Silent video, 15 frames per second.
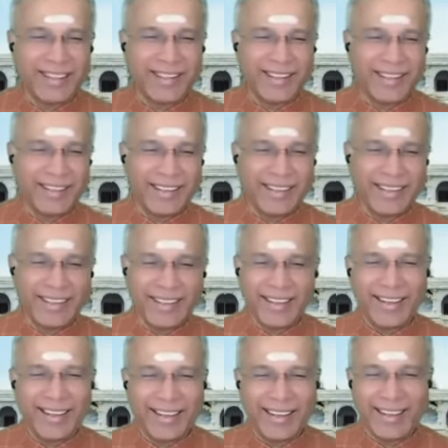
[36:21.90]

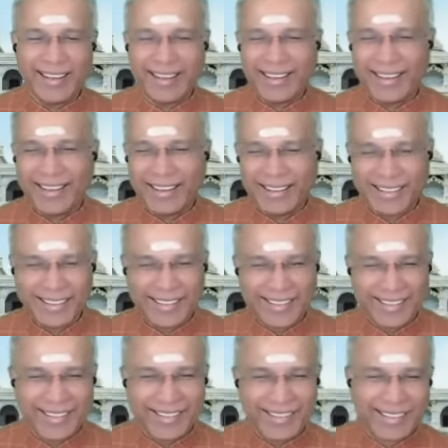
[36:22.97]

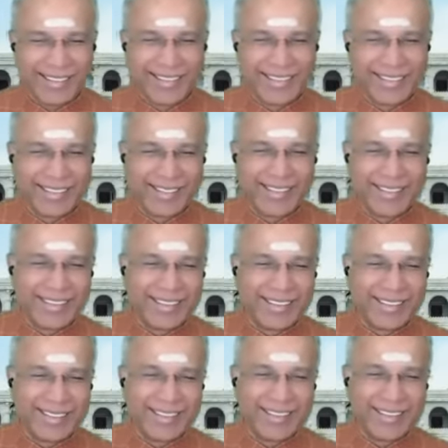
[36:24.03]

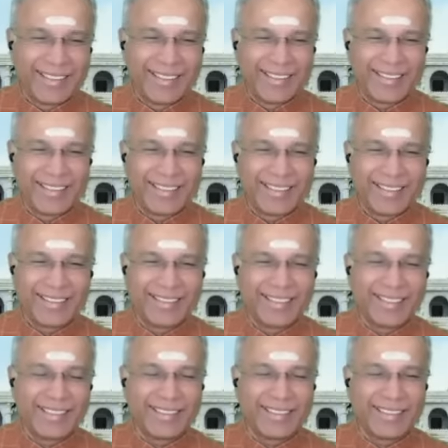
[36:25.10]

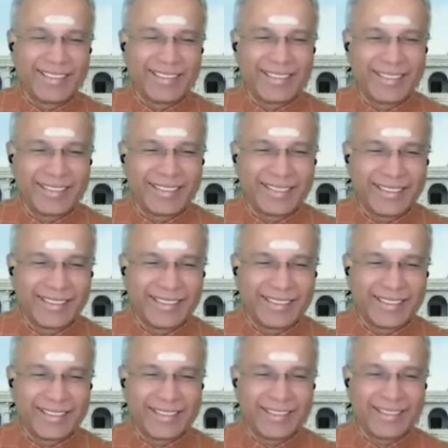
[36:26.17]

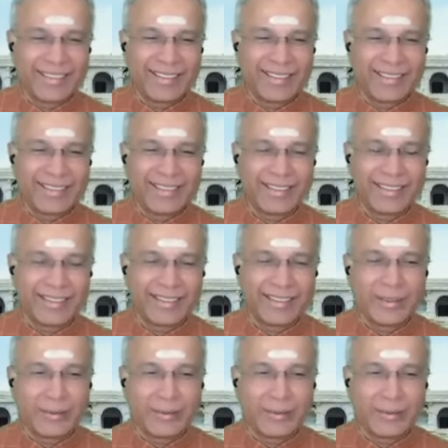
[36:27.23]
No words are spoken by the person on screen.